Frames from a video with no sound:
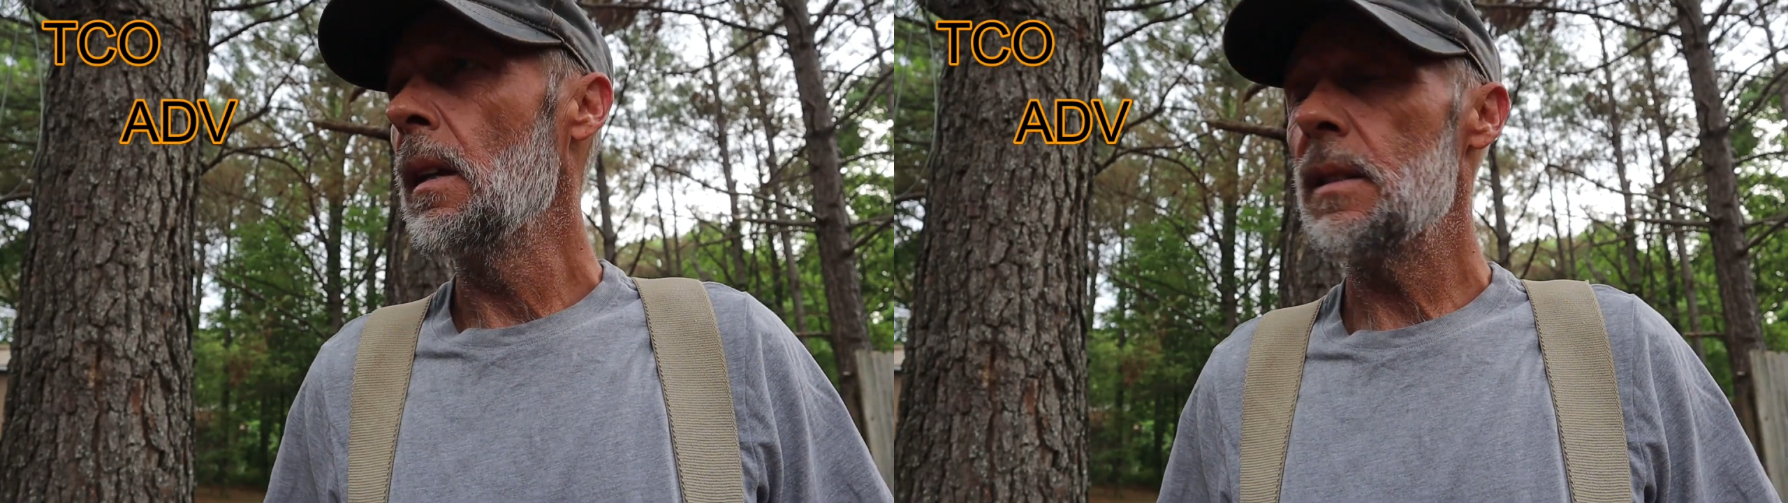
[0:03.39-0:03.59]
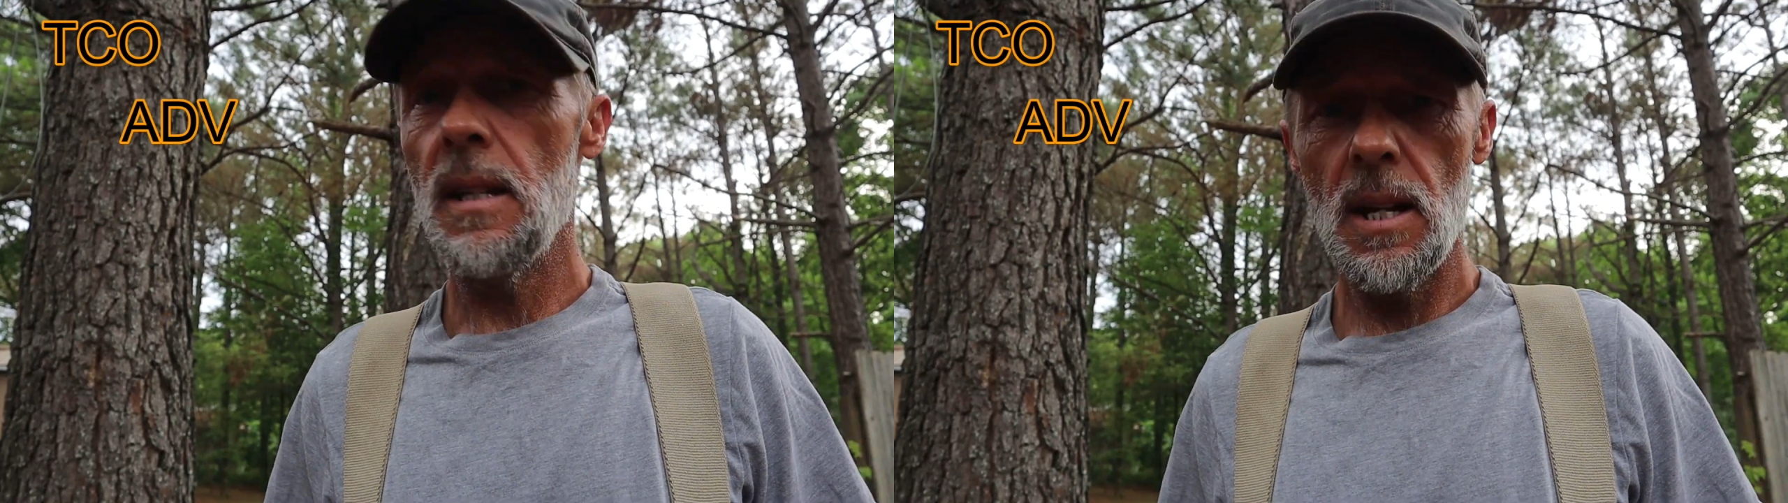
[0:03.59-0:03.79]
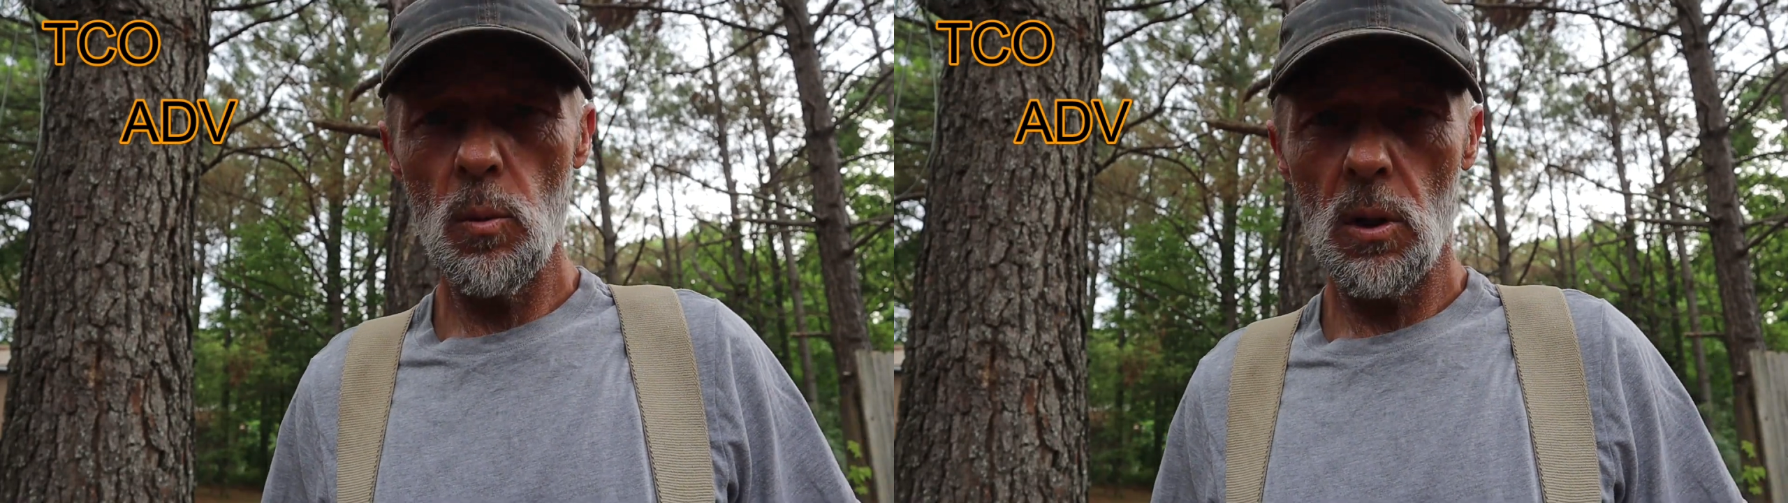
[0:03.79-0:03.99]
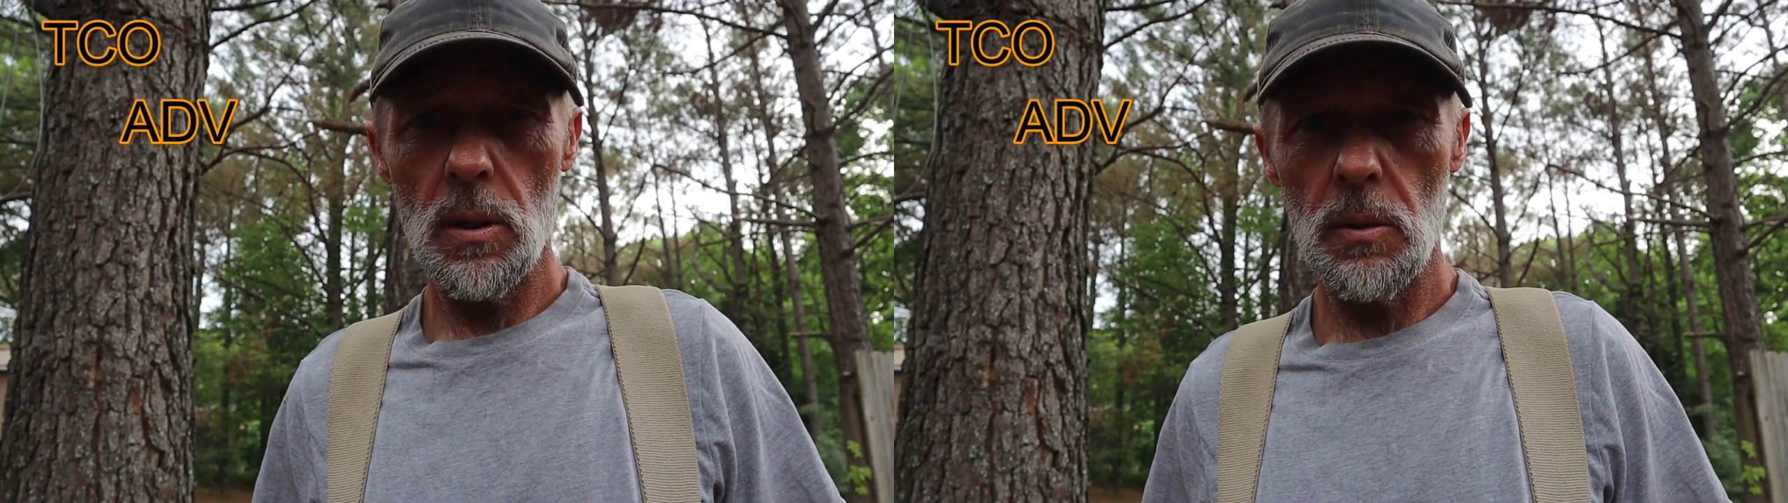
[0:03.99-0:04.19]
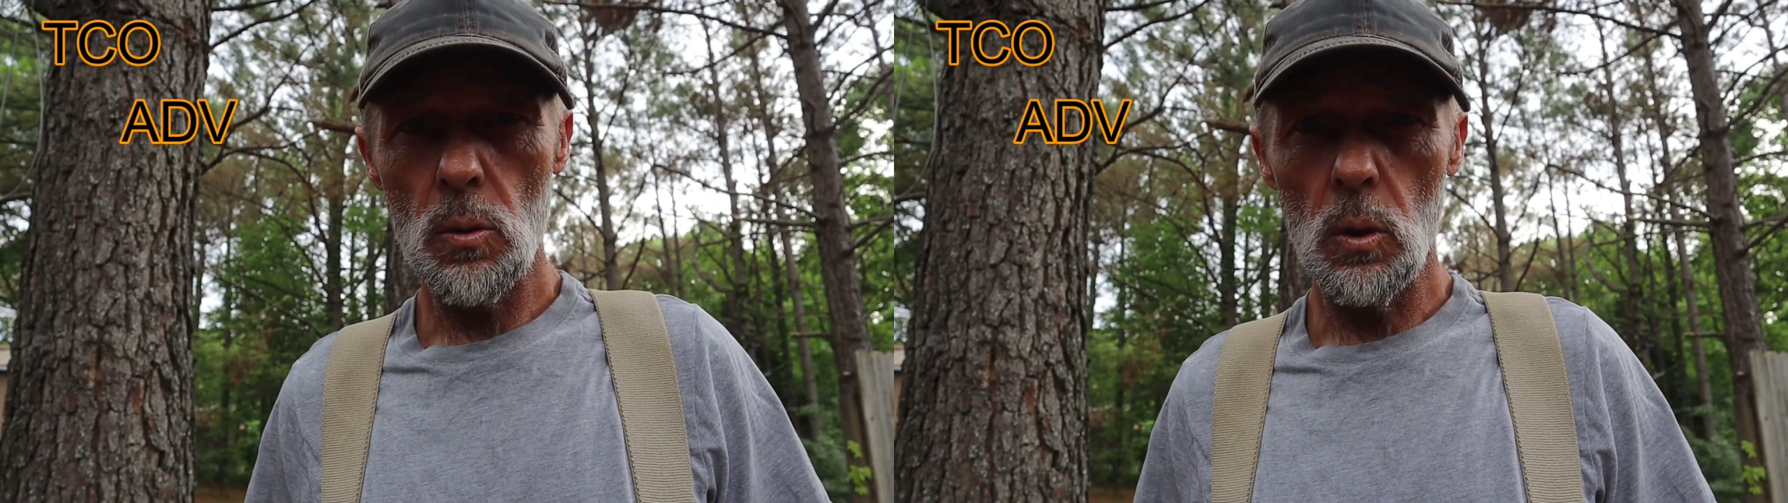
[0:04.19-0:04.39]
Today we're going
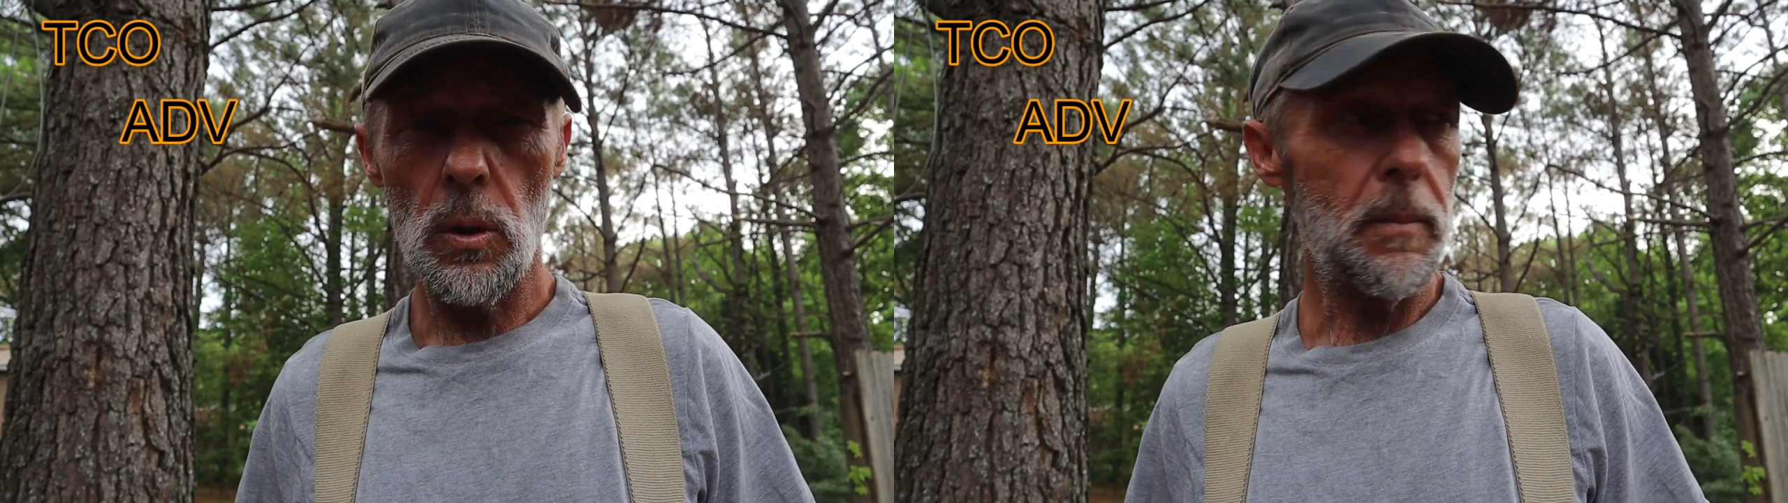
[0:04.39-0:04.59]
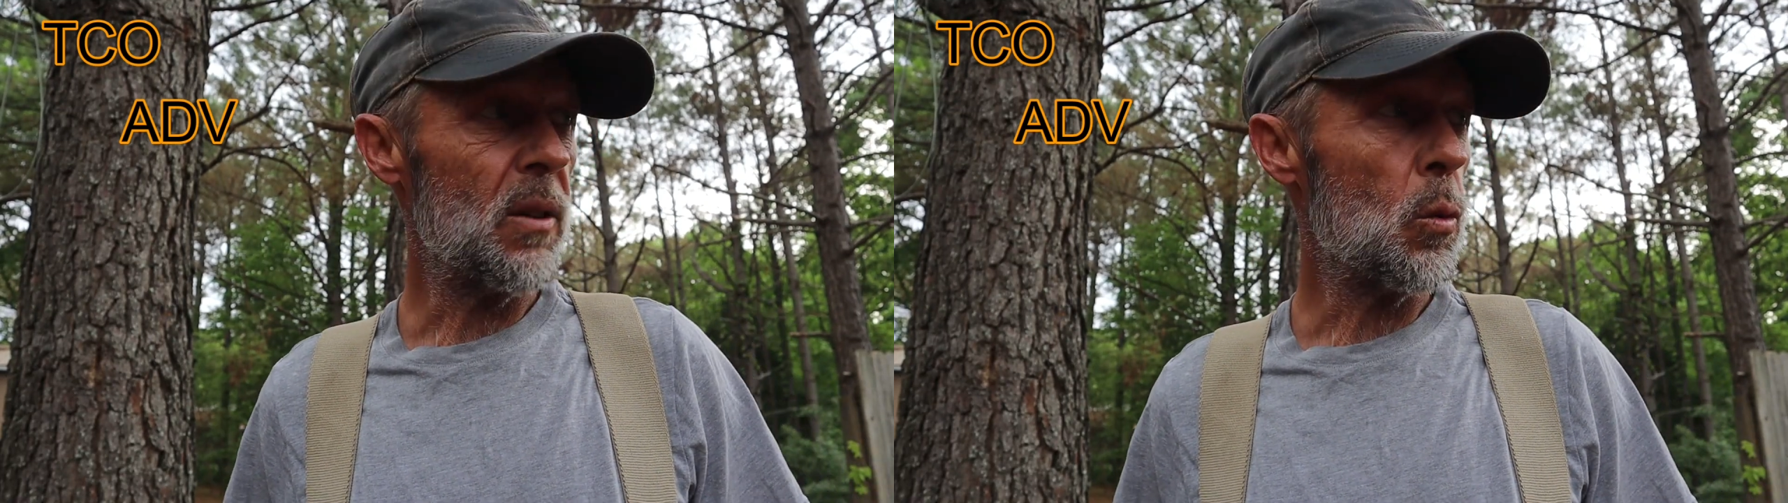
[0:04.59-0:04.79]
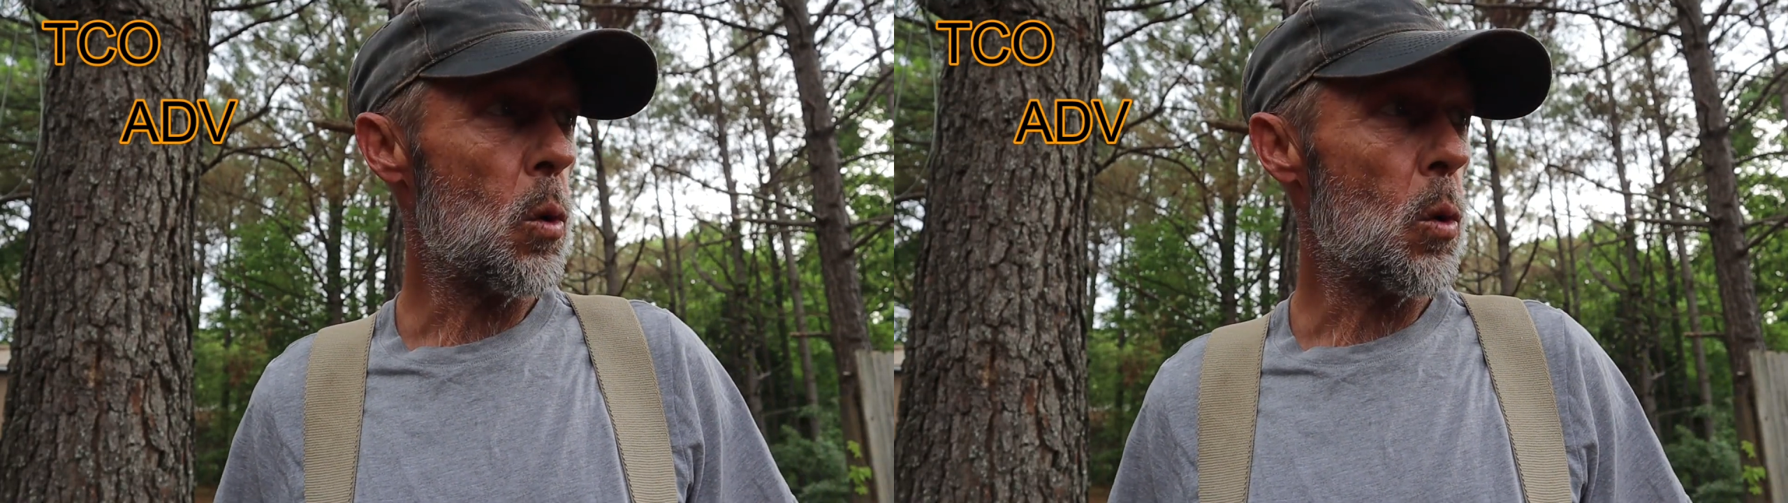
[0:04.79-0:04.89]
to do a little bit of a